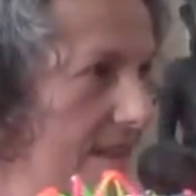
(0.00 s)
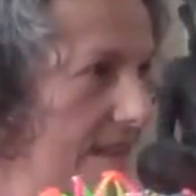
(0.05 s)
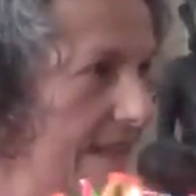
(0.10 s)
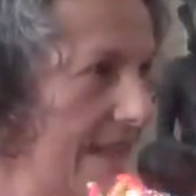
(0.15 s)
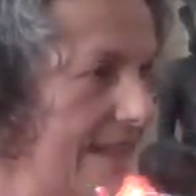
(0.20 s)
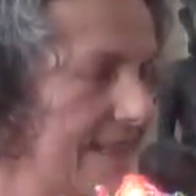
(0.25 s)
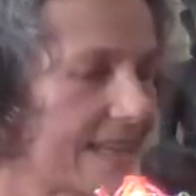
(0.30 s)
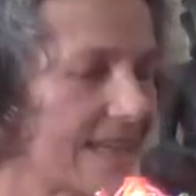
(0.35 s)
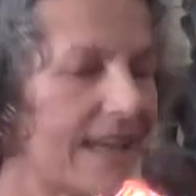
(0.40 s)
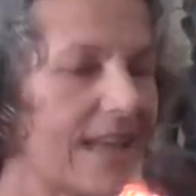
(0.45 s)

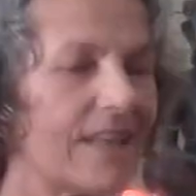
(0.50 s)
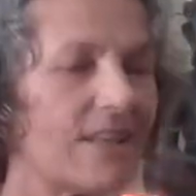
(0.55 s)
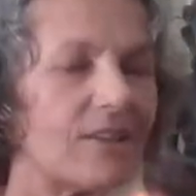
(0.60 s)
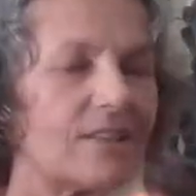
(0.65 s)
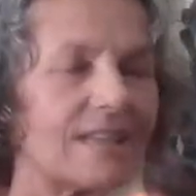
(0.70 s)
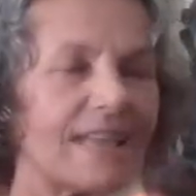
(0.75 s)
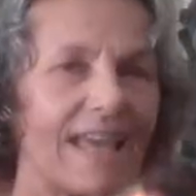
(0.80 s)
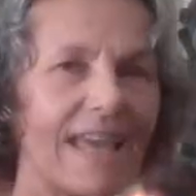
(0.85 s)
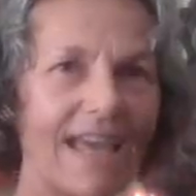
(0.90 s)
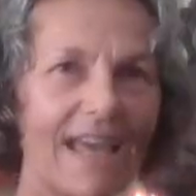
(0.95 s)
It
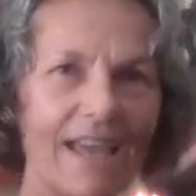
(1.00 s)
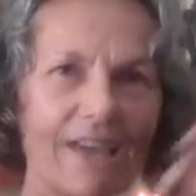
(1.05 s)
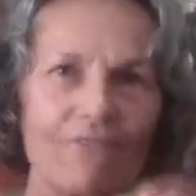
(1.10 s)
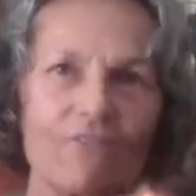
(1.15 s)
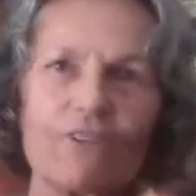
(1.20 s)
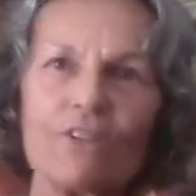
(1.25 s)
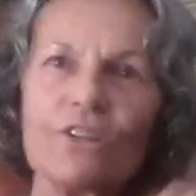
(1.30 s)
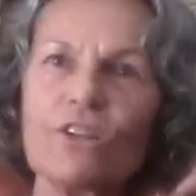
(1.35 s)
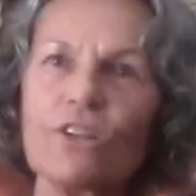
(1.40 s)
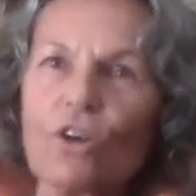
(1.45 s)
cannot
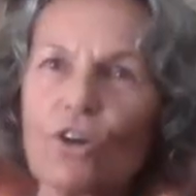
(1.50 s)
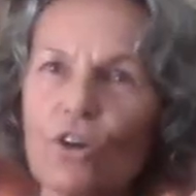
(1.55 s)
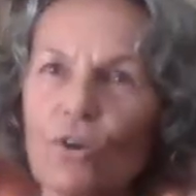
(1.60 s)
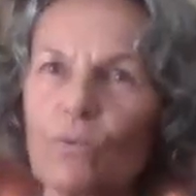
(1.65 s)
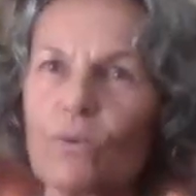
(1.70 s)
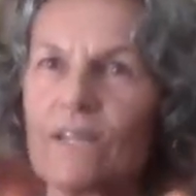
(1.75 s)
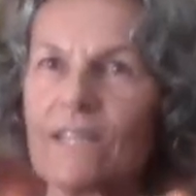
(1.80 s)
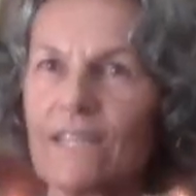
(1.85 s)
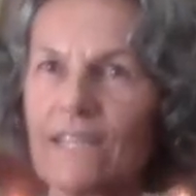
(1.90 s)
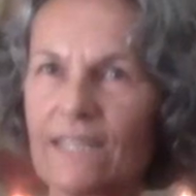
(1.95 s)
ever know
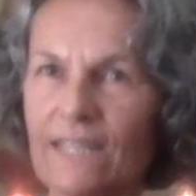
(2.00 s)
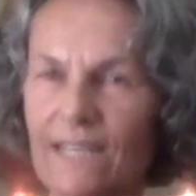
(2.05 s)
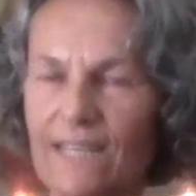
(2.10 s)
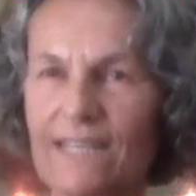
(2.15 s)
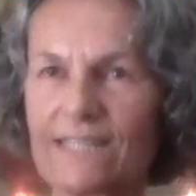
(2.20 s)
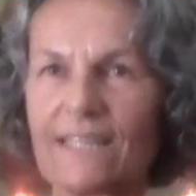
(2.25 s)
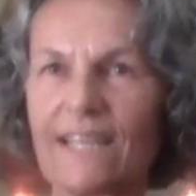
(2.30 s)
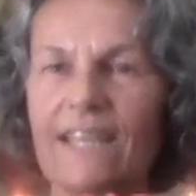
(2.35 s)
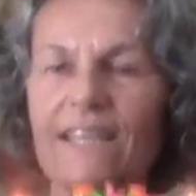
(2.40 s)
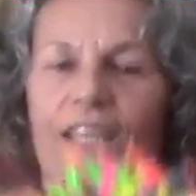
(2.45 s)
what it
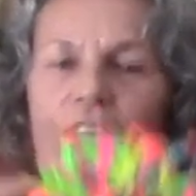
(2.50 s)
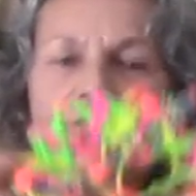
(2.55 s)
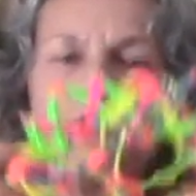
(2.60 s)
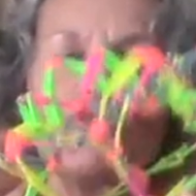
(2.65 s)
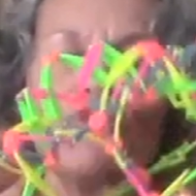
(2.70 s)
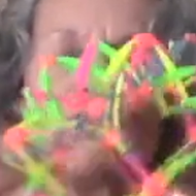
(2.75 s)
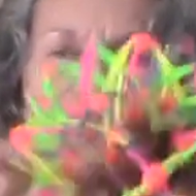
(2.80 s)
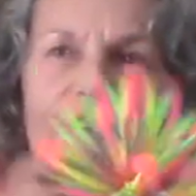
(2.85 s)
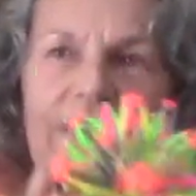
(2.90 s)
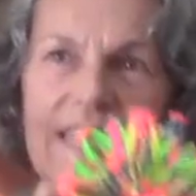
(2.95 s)
is and it
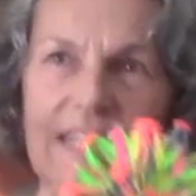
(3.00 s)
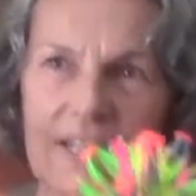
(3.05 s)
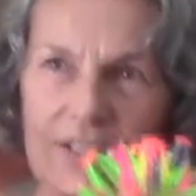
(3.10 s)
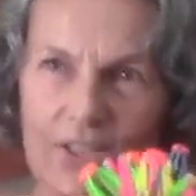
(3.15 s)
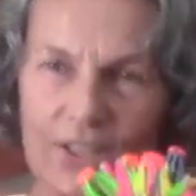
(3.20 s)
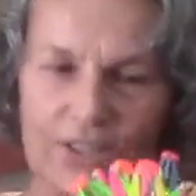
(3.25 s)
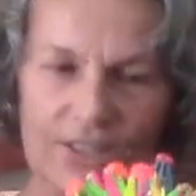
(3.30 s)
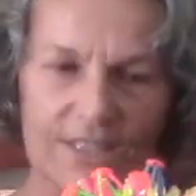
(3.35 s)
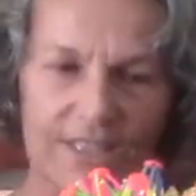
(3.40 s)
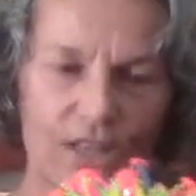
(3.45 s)

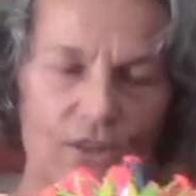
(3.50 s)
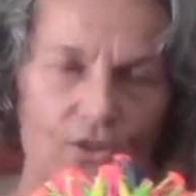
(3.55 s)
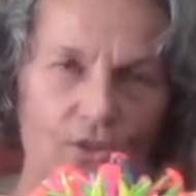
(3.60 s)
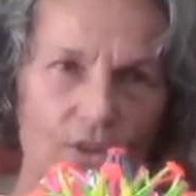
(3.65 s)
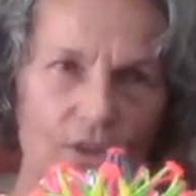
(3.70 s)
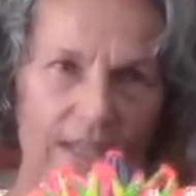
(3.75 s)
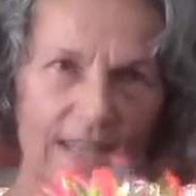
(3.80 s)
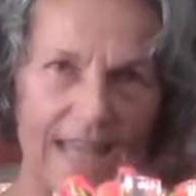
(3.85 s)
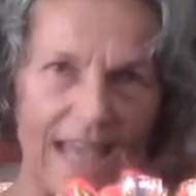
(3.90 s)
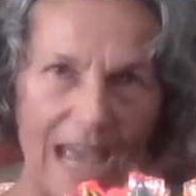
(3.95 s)
fears the
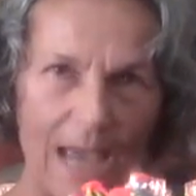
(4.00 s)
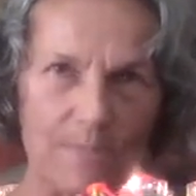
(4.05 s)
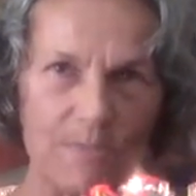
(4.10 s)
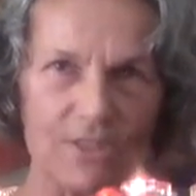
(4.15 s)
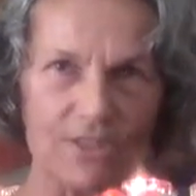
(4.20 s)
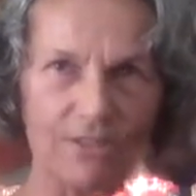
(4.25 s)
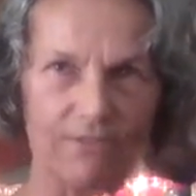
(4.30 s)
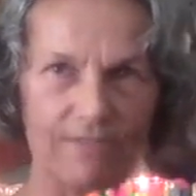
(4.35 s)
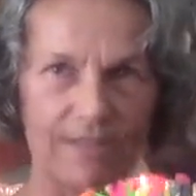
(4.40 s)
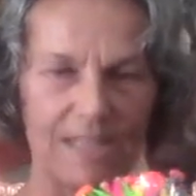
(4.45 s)

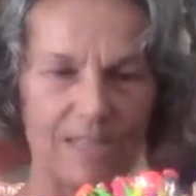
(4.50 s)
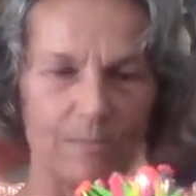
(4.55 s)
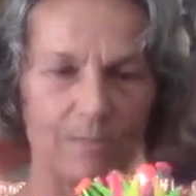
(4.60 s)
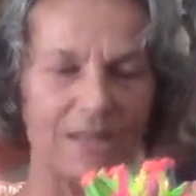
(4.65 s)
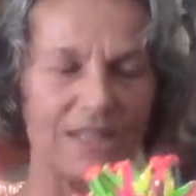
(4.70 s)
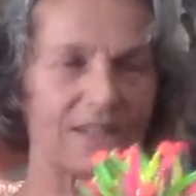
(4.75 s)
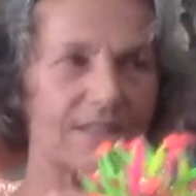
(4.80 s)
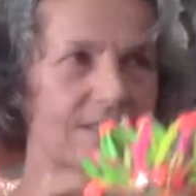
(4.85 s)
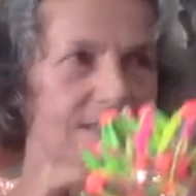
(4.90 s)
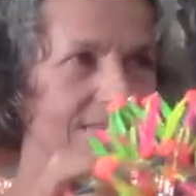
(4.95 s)
collapse of it
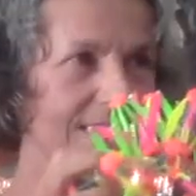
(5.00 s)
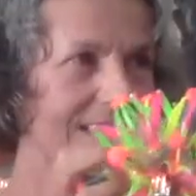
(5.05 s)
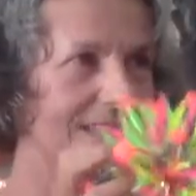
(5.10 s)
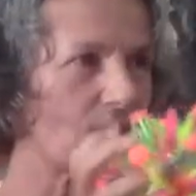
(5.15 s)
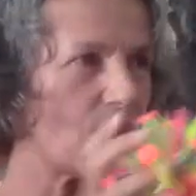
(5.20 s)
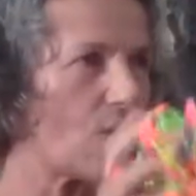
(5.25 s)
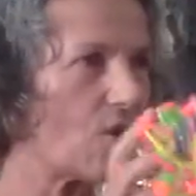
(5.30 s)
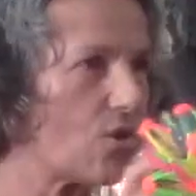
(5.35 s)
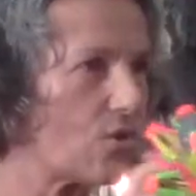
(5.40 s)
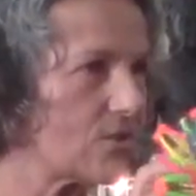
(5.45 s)
because
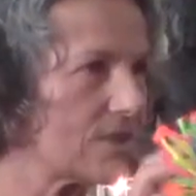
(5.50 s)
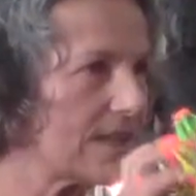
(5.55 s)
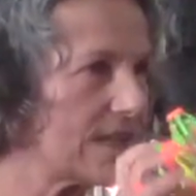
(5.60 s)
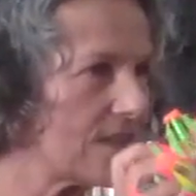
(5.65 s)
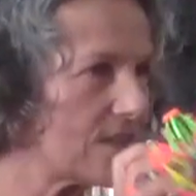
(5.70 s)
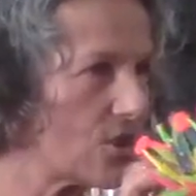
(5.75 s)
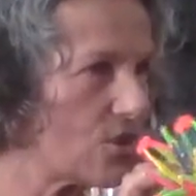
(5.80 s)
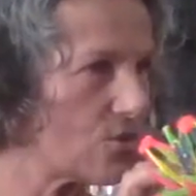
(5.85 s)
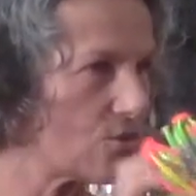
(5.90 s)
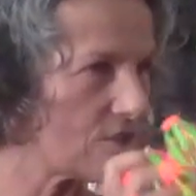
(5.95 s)
it only
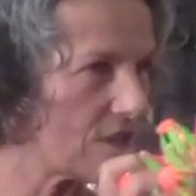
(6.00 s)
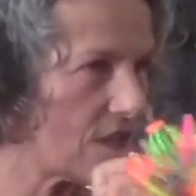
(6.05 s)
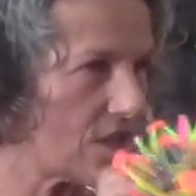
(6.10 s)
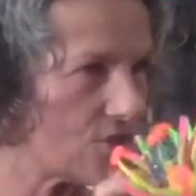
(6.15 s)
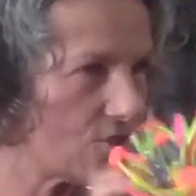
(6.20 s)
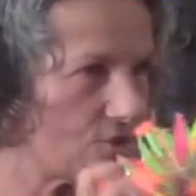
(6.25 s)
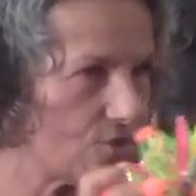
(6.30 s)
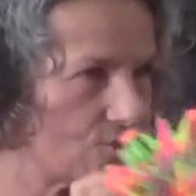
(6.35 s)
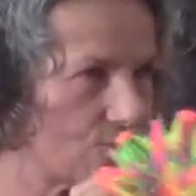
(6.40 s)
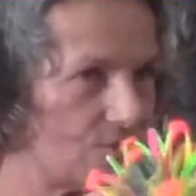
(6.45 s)
knows how
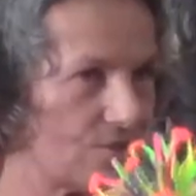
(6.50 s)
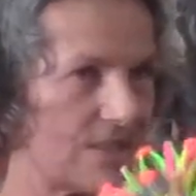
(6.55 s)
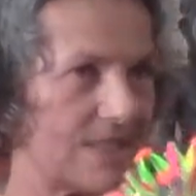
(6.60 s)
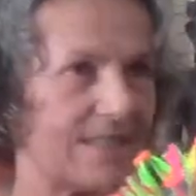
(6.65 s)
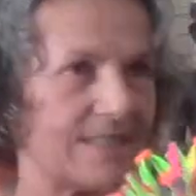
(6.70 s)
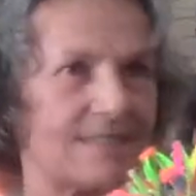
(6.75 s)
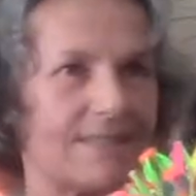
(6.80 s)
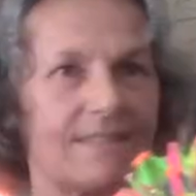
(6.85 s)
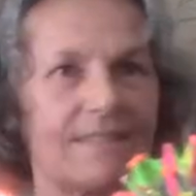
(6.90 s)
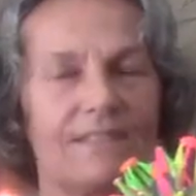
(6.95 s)
to do
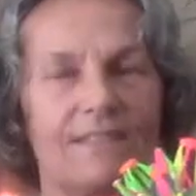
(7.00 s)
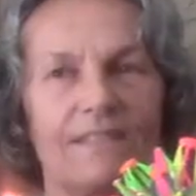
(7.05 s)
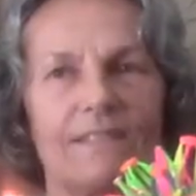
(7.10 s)
this.